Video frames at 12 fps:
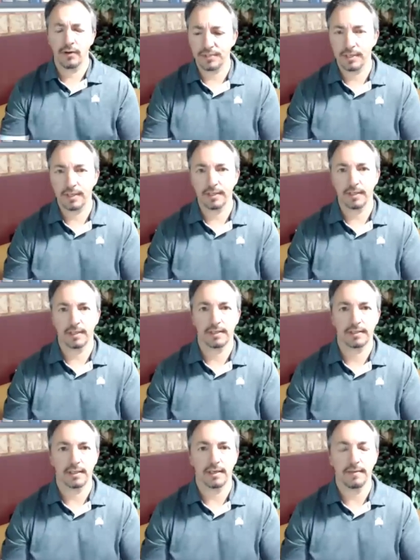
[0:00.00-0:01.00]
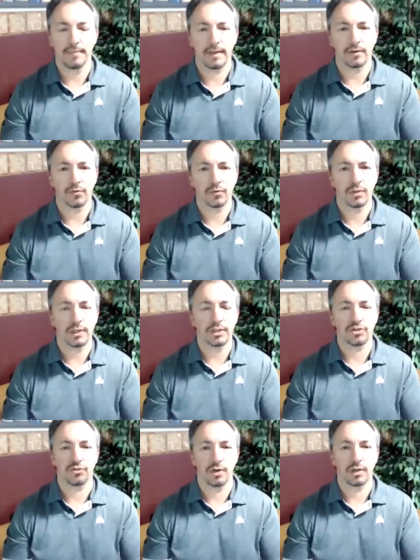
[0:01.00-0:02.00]
seeing that men are really
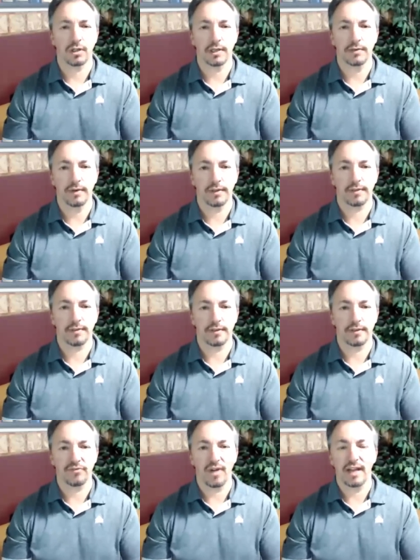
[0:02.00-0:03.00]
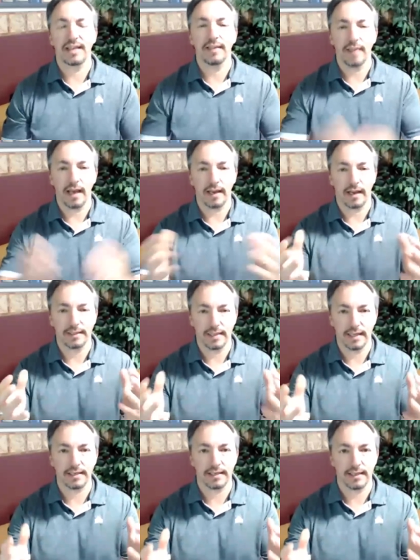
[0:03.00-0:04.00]
struggling with finding that
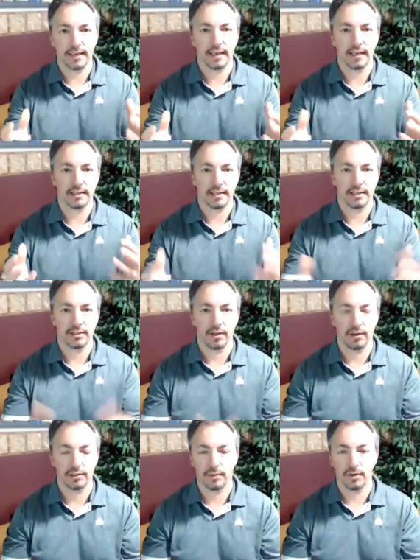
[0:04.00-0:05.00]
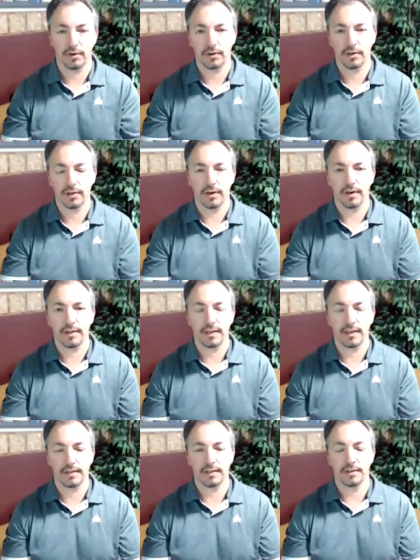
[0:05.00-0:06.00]
identity again, as I talked about earlier. I
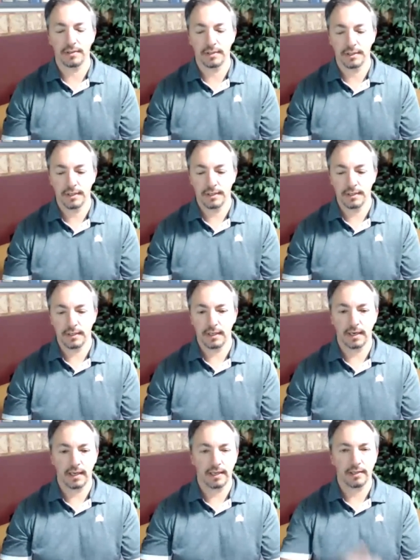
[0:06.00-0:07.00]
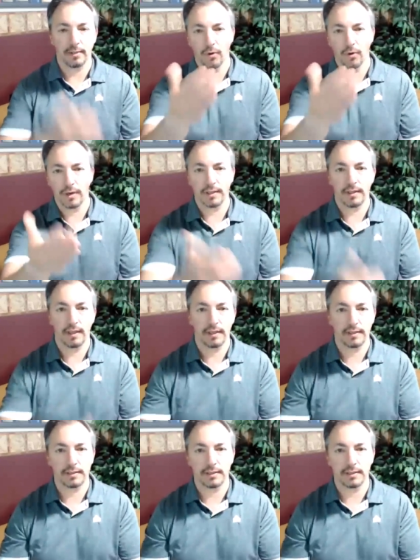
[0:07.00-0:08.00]
think that, and I like the point
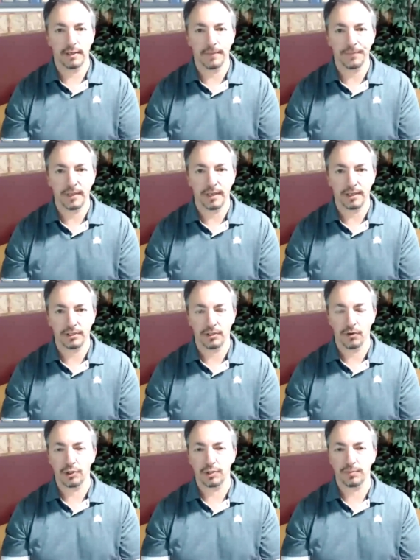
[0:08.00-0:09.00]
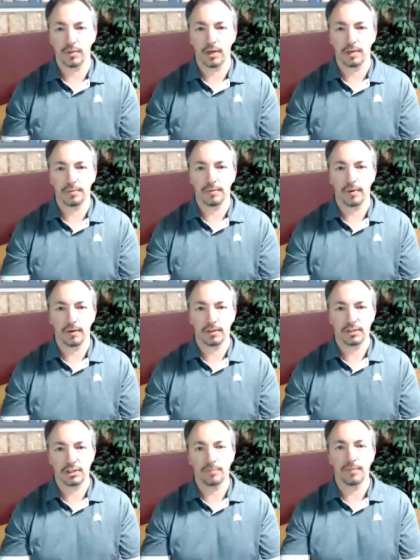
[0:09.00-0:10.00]
that DSO just brought up
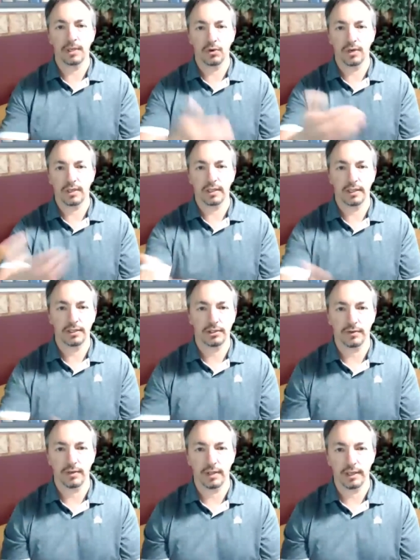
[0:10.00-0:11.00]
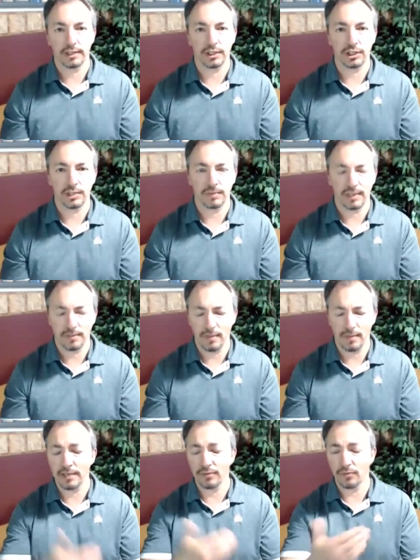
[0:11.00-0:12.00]
about jumping quickly into a relationship. Like
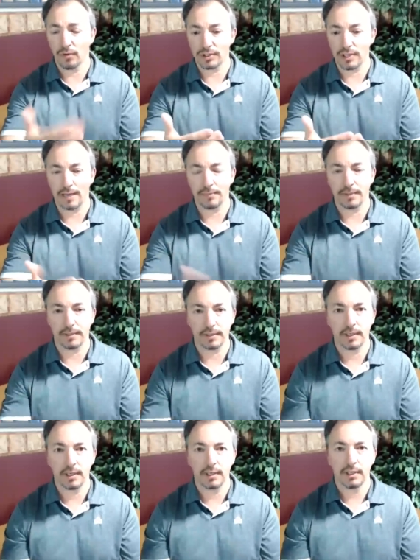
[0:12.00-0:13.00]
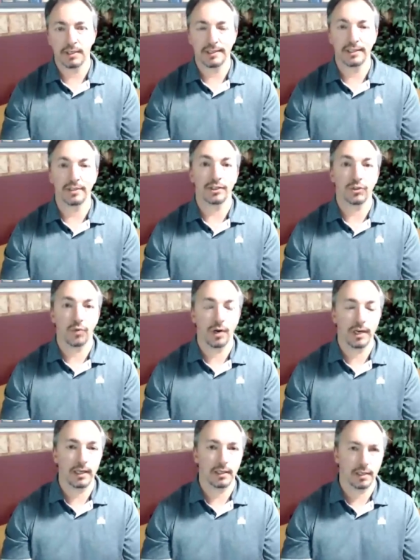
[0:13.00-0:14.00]
my divorce happened a
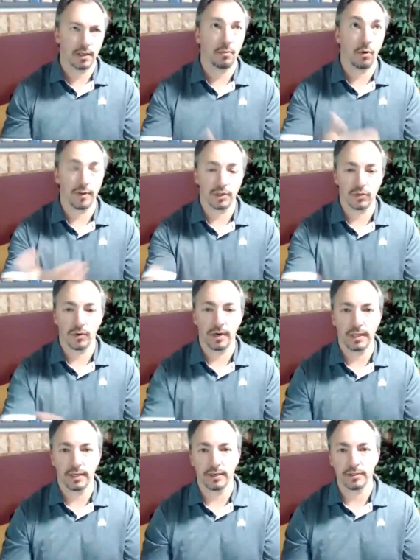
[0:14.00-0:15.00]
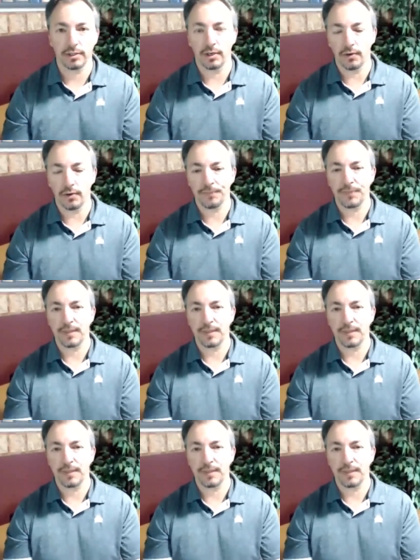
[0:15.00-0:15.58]
little more than 20 years ago.